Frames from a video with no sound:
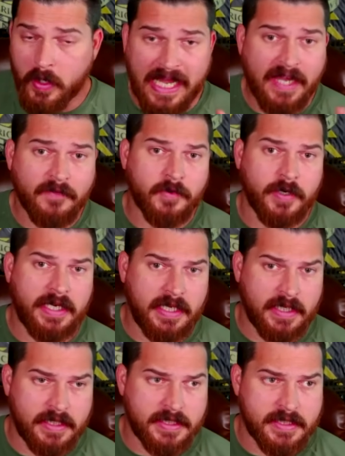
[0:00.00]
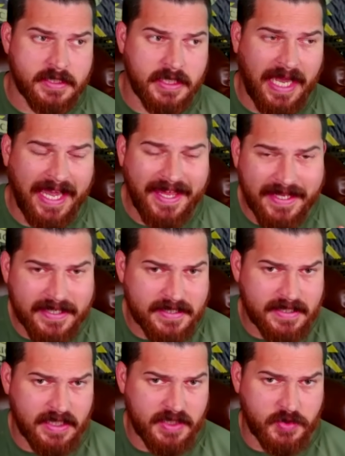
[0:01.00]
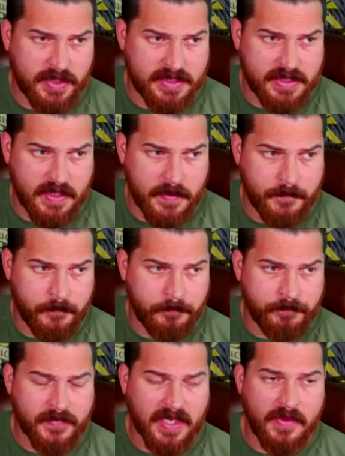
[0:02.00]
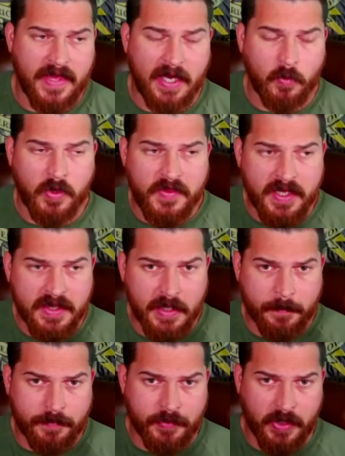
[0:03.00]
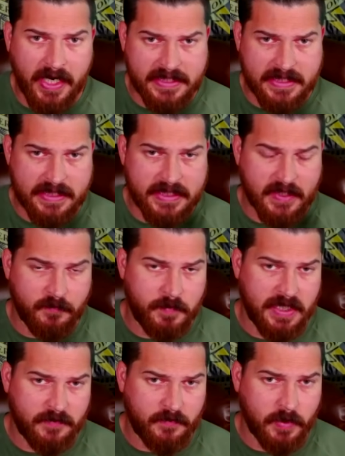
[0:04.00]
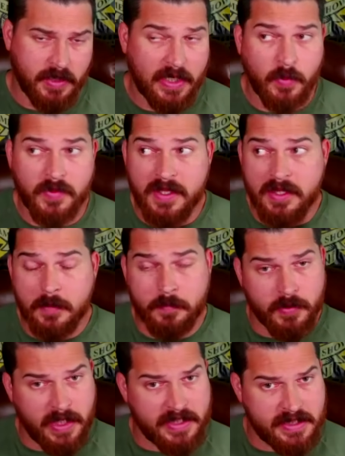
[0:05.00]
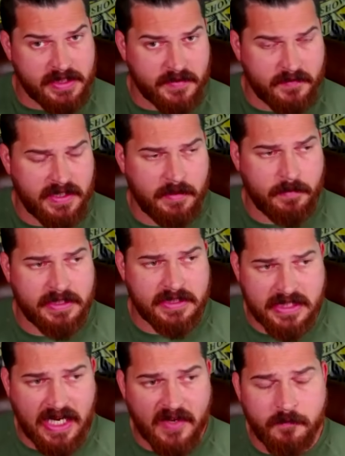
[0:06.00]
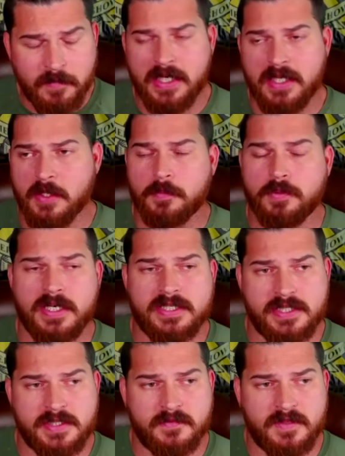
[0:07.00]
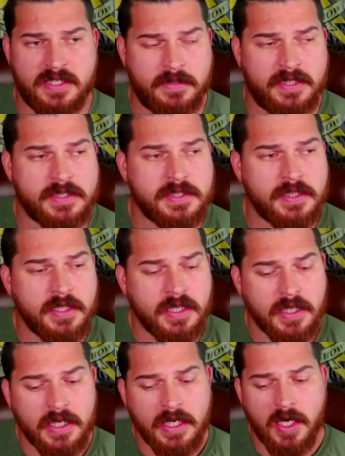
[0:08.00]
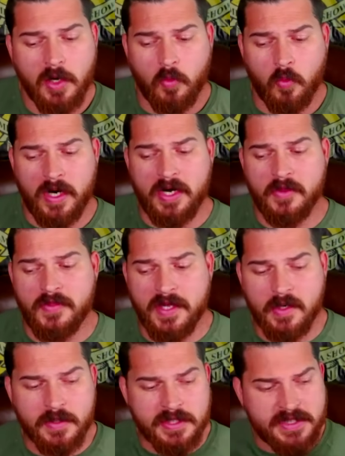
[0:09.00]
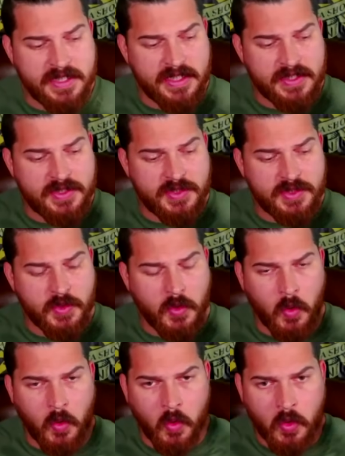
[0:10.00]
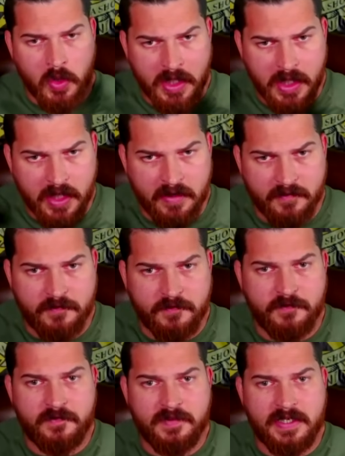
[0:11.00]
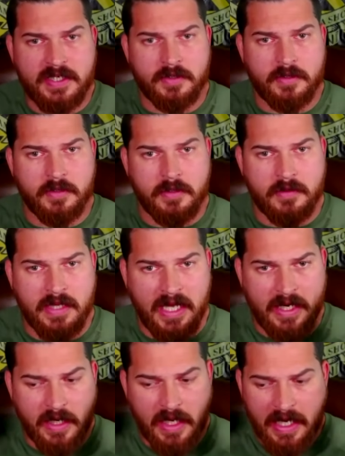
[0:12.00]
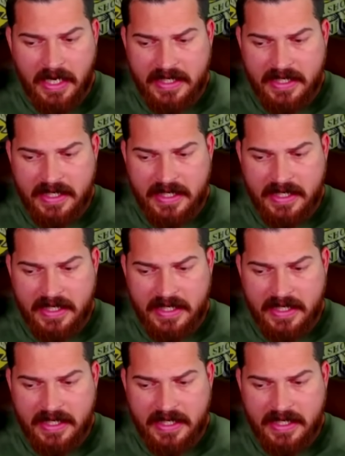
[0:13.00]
Whatever it is, I think it's interesting that within the presence of Bigfoot, like within the presence of demons, and I've been in the presence of demons, where there is this aura of fear that